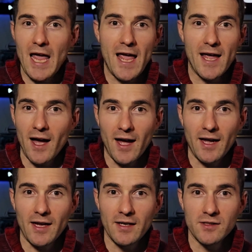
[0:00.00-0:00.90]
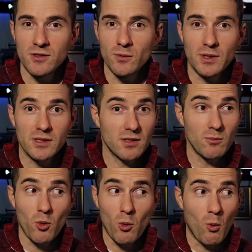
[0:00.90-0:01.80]
AI is doing
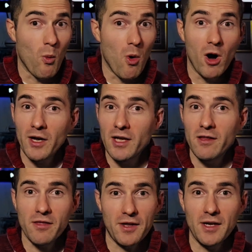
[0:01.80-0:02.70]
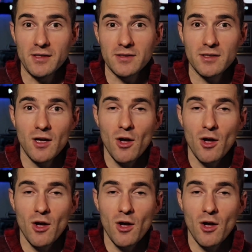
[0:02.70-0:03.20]
some wonky things